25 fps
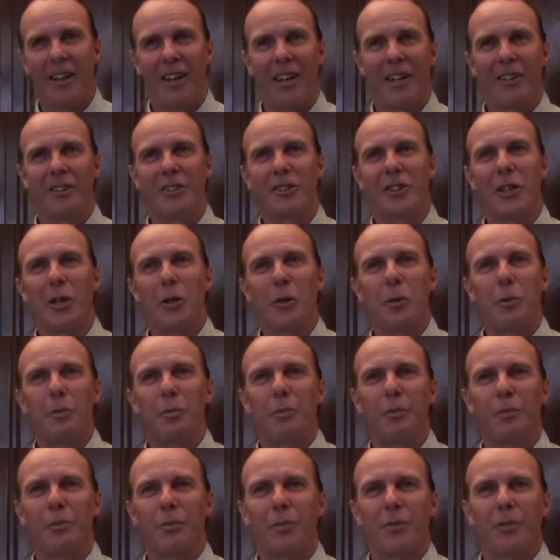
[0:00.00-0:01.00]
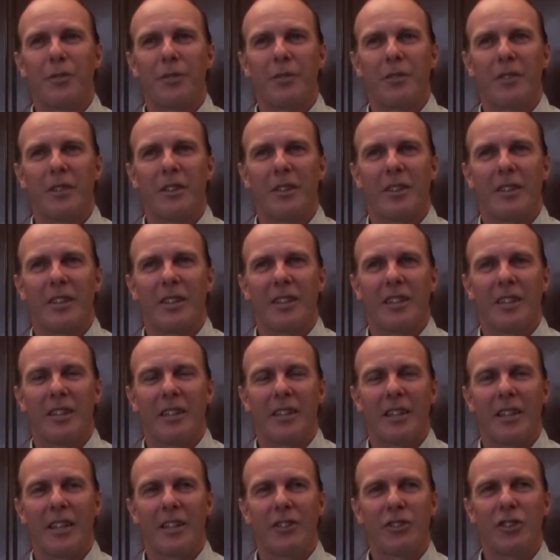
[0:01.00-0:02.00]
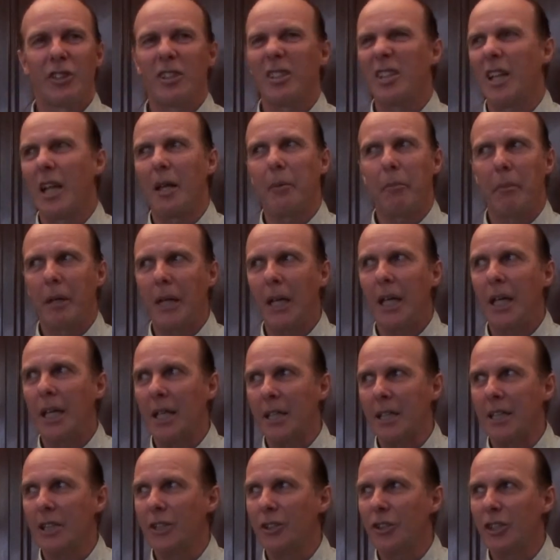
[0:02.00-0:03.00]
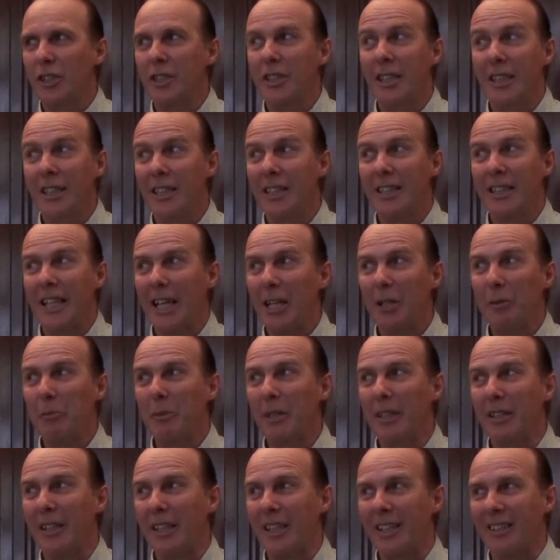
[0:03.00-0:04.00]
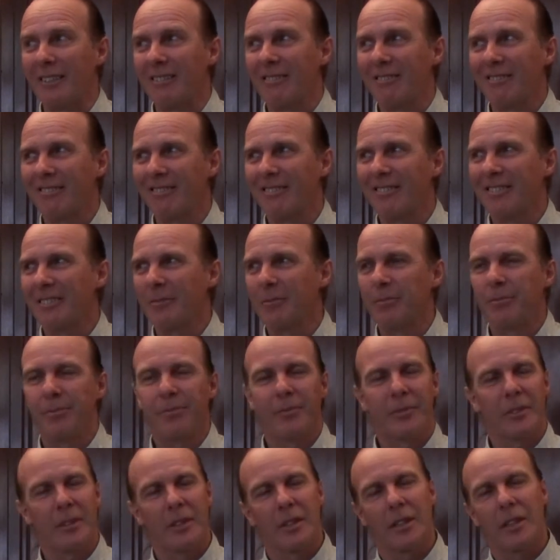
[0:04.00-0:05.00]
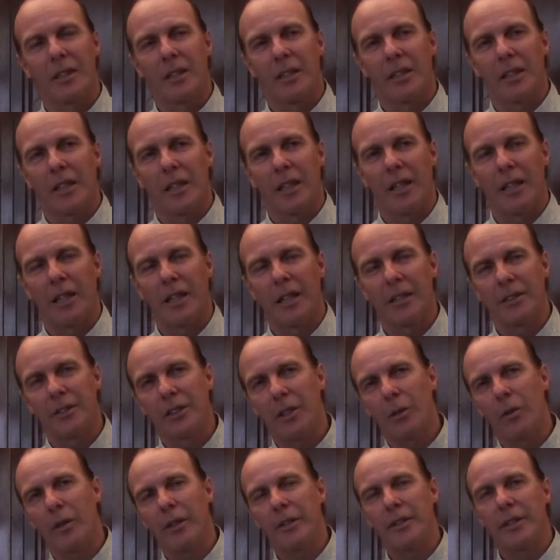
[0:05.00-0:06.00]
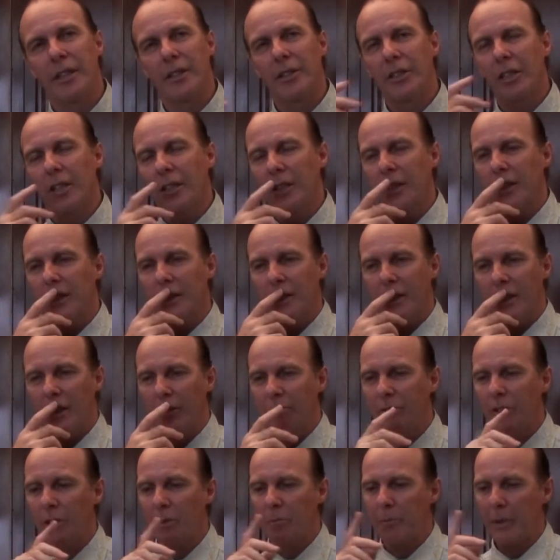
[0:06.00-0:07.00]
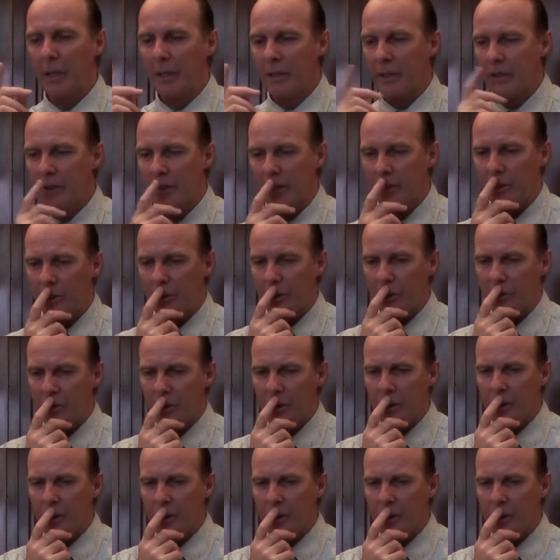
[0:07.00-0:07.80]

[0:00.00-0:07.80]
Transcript: And so it just let me in, because she didn't tell me that. And so I said to her, I wrote back, I said to her,